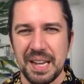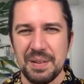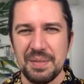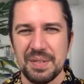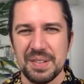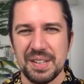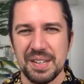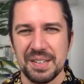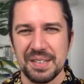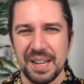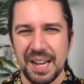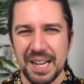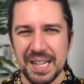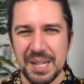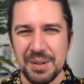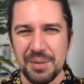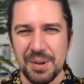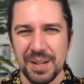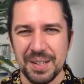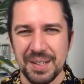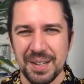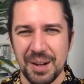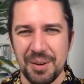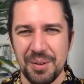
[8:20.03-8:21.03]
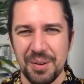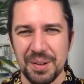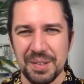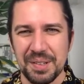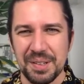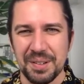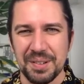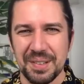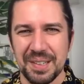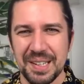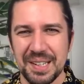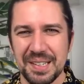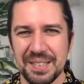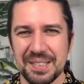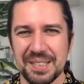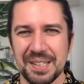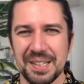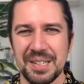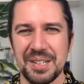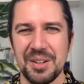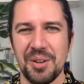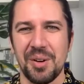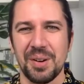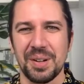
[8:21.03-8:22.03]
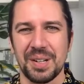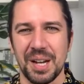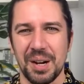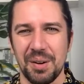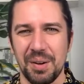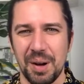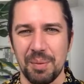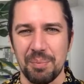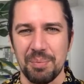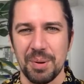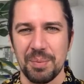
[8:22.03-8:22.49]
David says, anyone no odds on Leeds to not go up?